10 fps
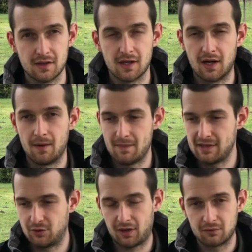It
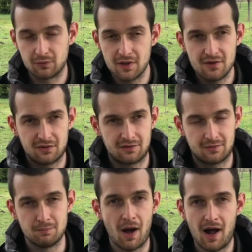took a really
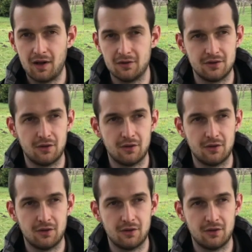small,